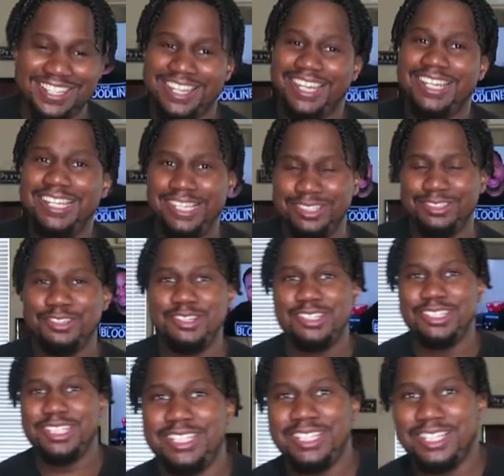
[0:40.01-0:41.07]
How y'all doing
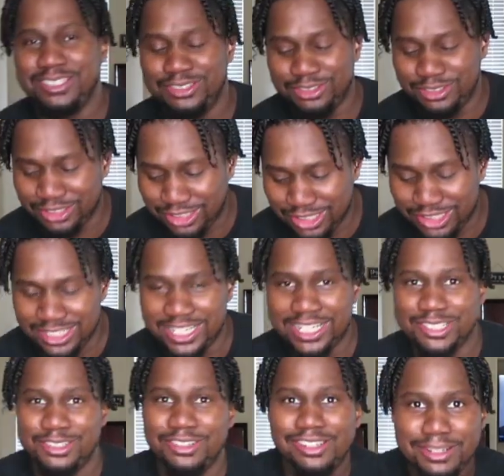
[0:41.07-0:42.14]
today? Y'all doing good?
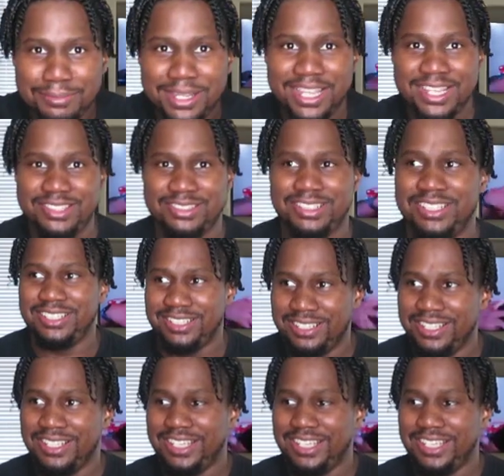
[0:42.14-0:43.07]
Y'all doing amazing?